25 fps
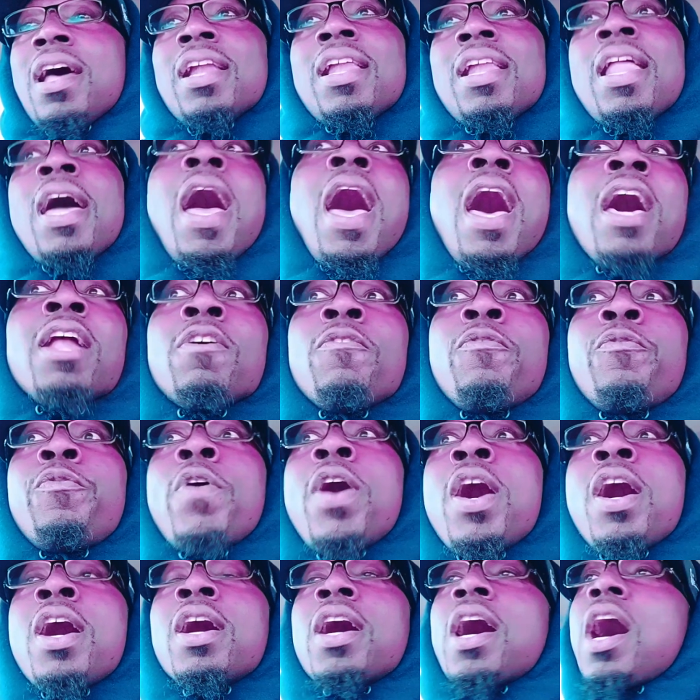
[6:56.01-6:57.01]
Like how the
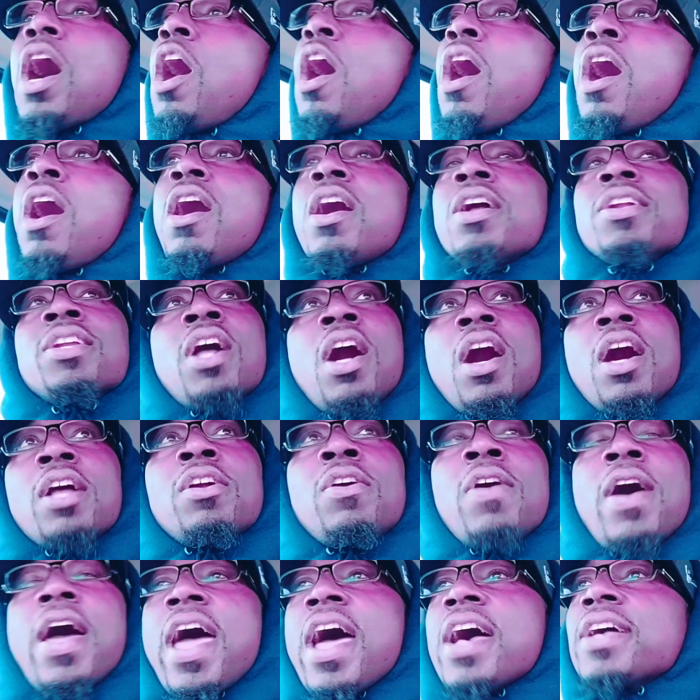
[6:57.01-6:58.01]
fuck? Oh no,
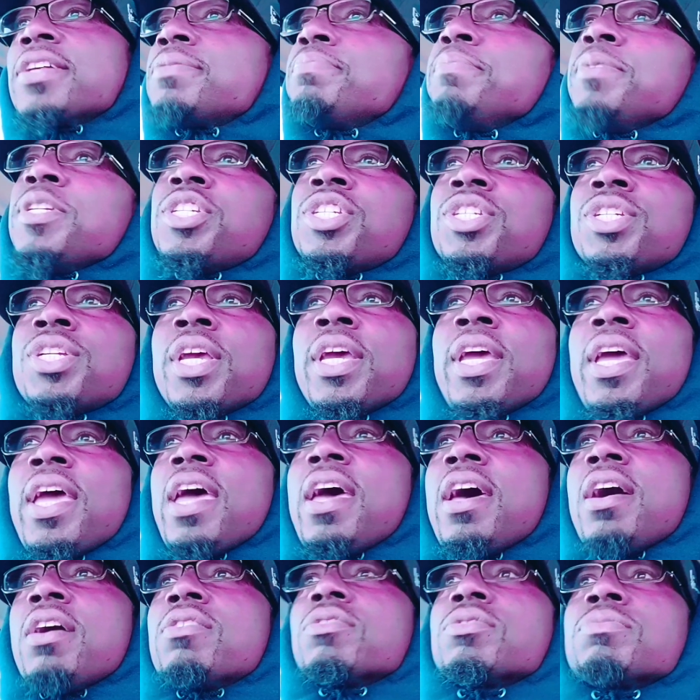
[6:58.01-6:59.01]
don't ask me shit
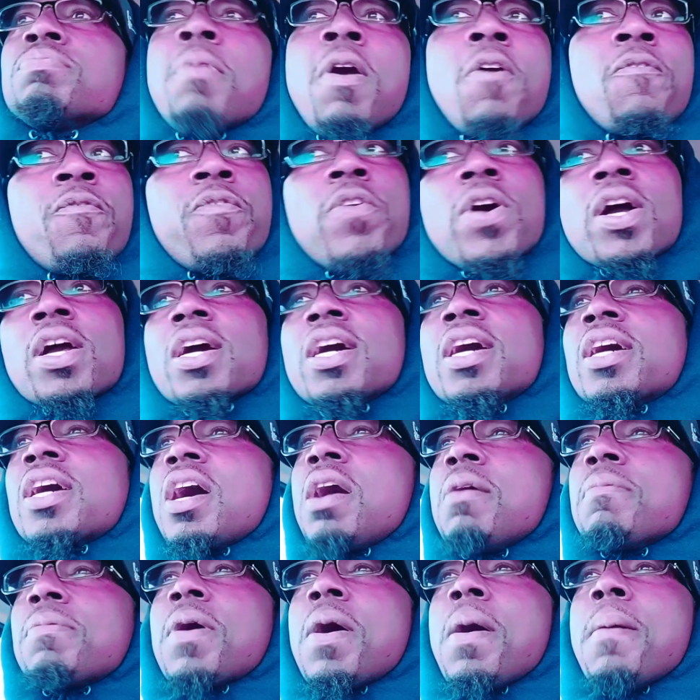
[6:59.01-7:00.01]
else. Motherfucker
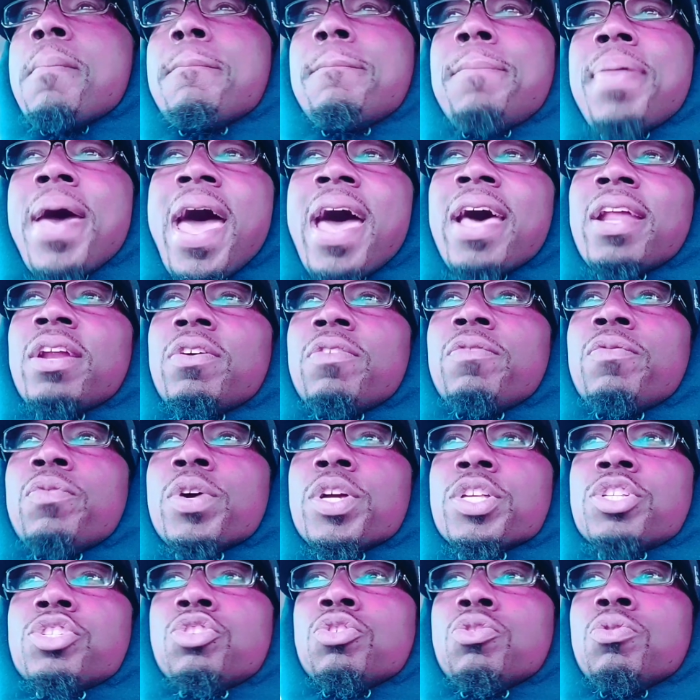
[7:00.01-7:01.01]
come combative
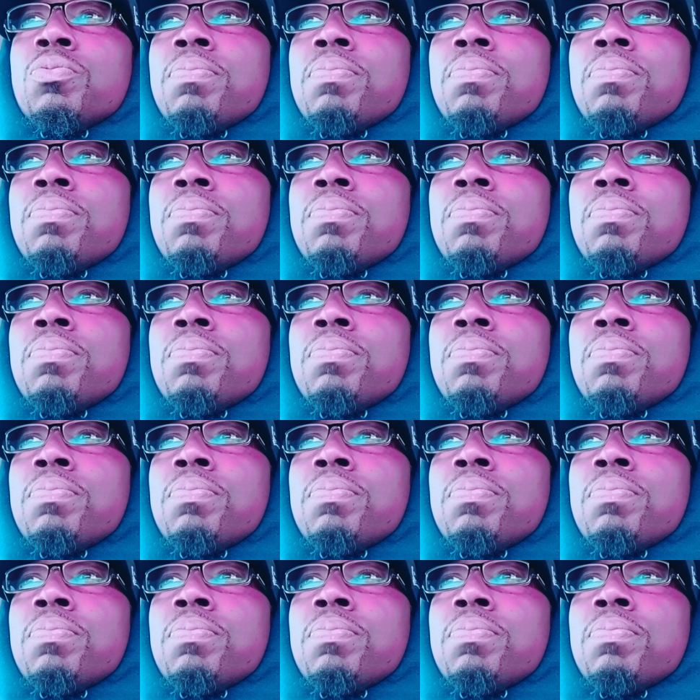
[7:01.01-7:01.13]
with you,